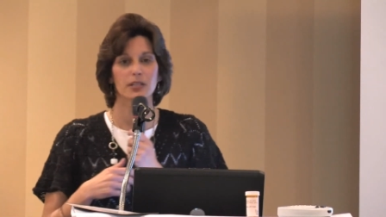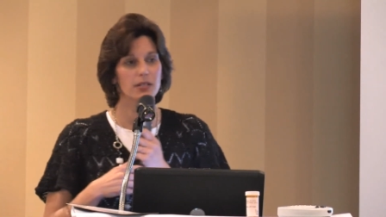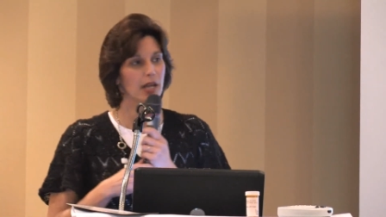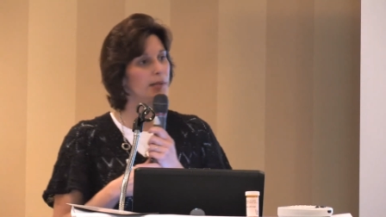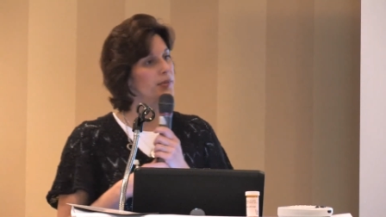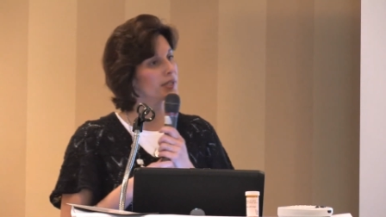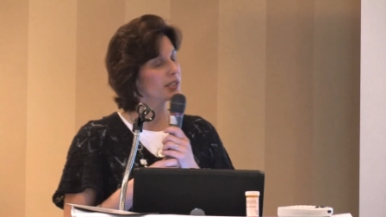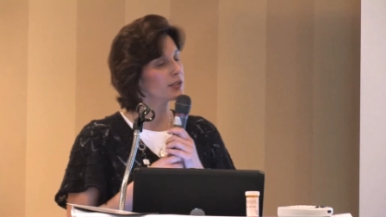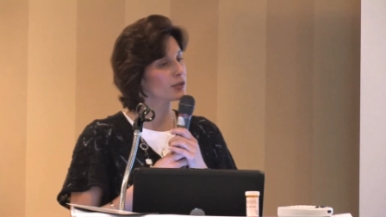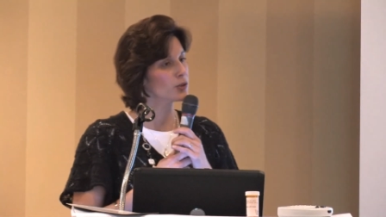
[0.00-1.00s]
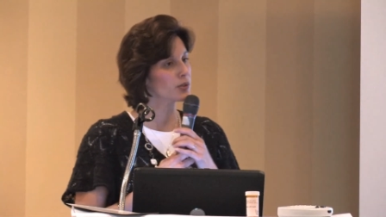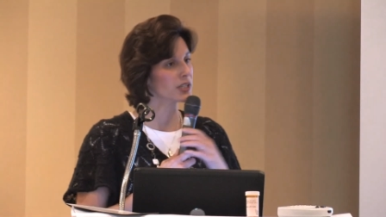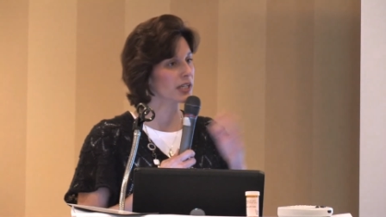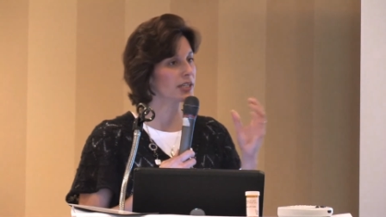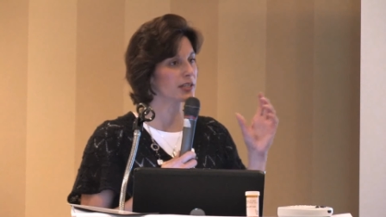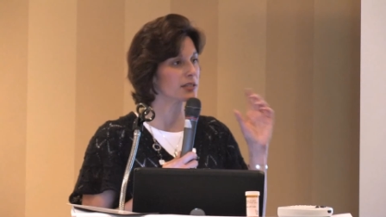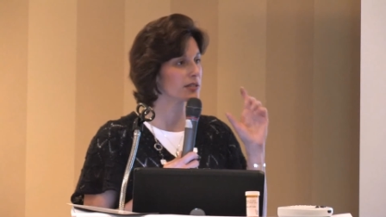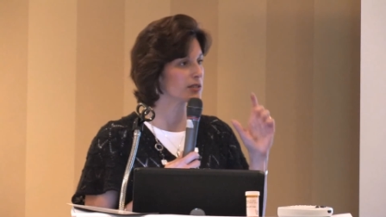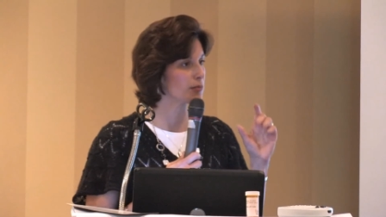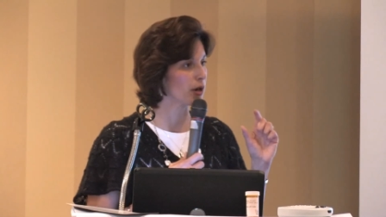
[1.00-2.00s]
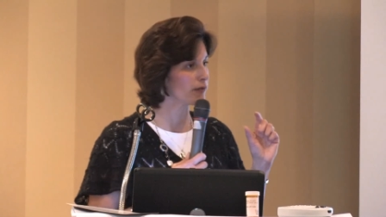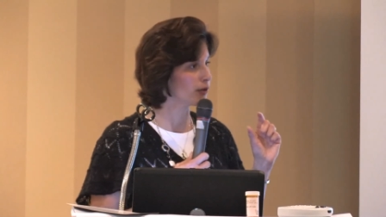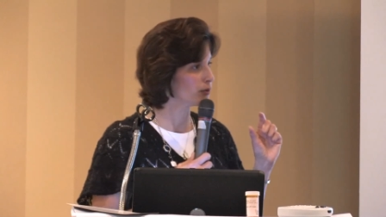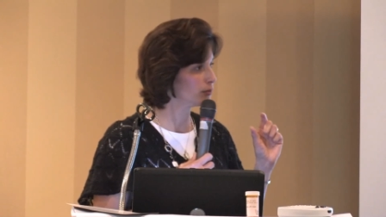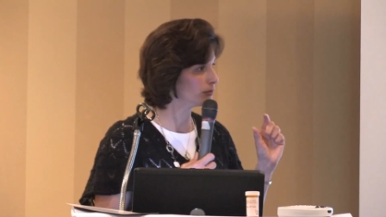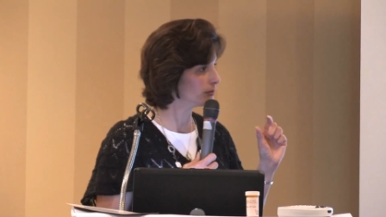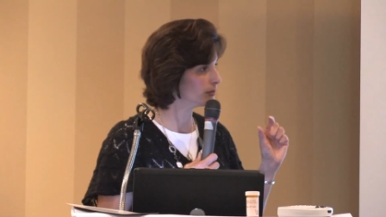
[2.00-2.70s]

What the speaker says: Same thing, you would take this smartphone,